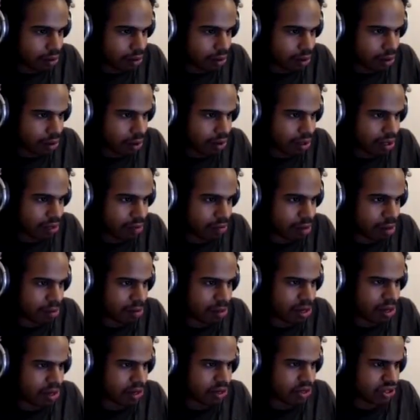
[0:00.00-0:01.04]
Alright, then maybe
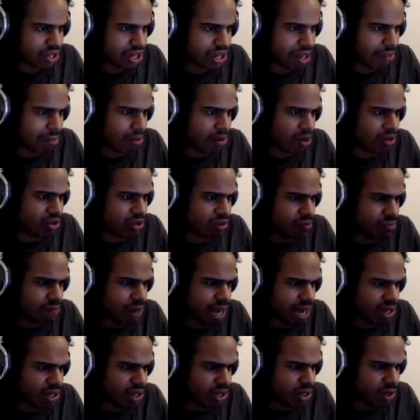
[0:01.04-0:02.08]
your stamina is your
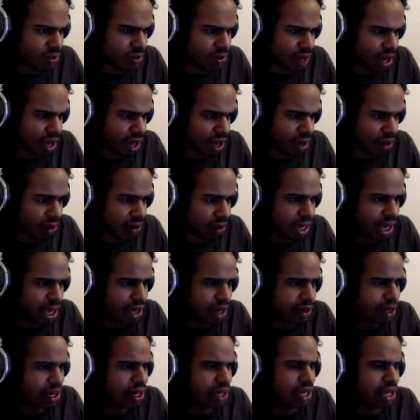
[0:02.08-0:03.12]
magic use? I, ah, I,
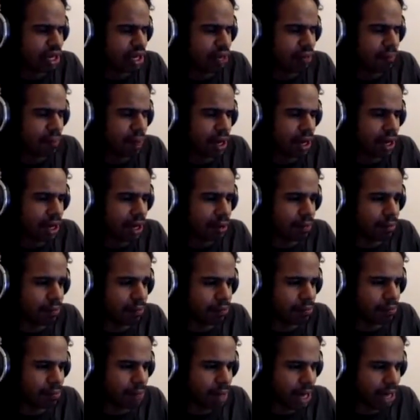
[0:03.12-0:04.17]
then again, my
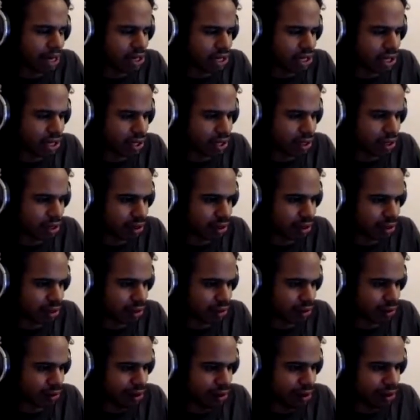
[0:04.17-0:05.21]
magic
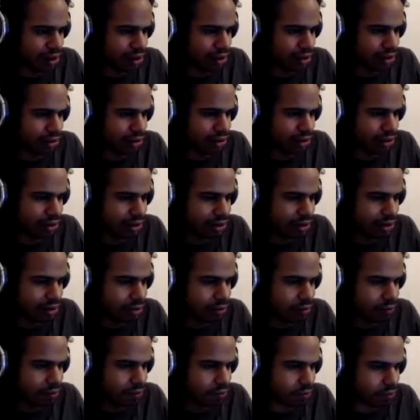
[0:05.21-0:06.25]
is...
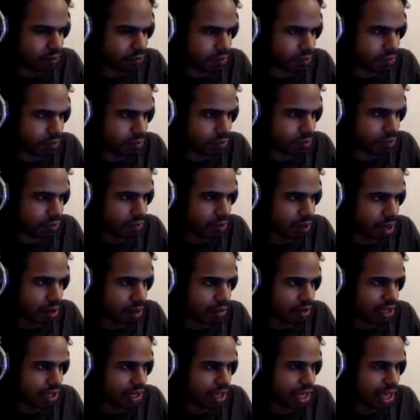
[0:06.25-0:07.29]
I don't
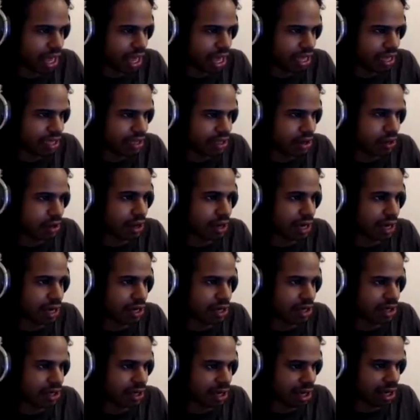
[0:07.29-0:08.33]
think it has... Oh yeah, it
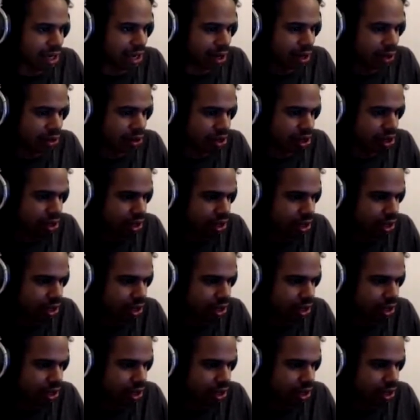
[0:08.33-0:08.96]
does take energy.